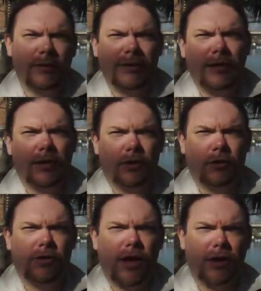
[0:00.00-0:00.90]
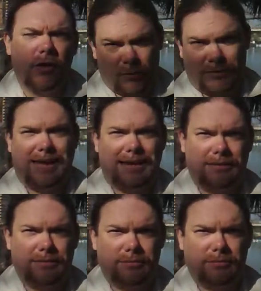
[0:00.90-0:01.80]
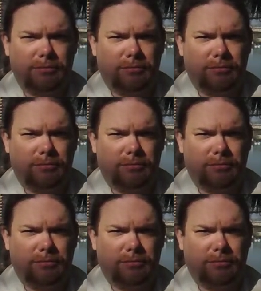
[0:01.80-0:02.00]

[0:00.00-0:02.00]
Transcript: really good content.